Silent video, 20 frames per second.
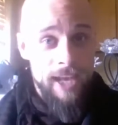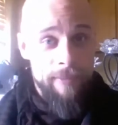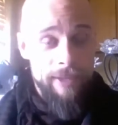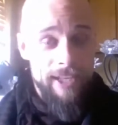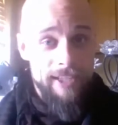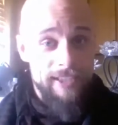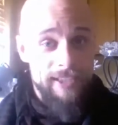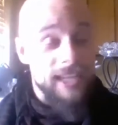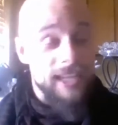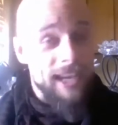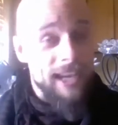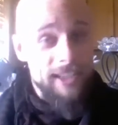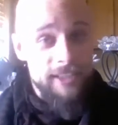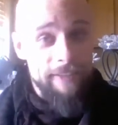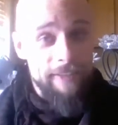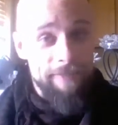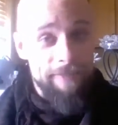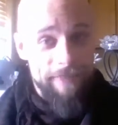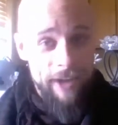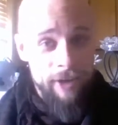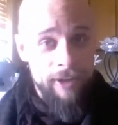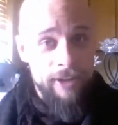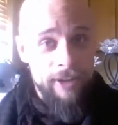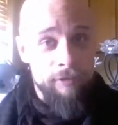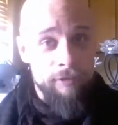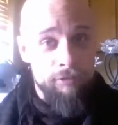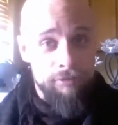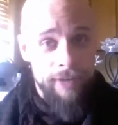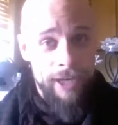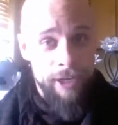because it's a very
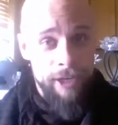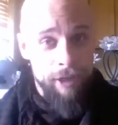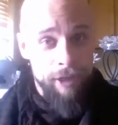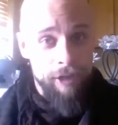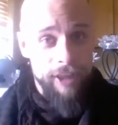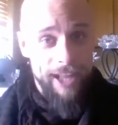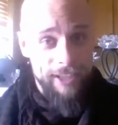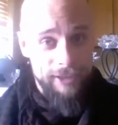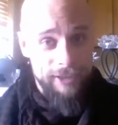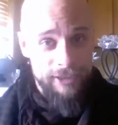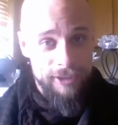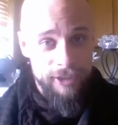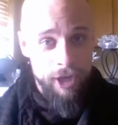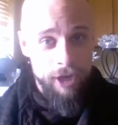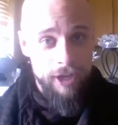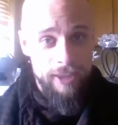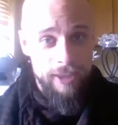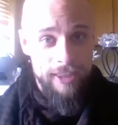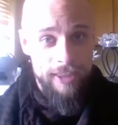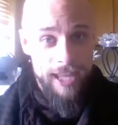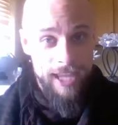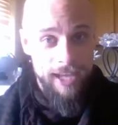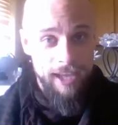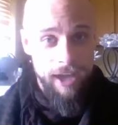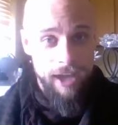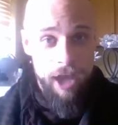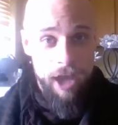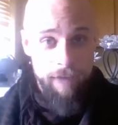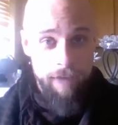real and stark thing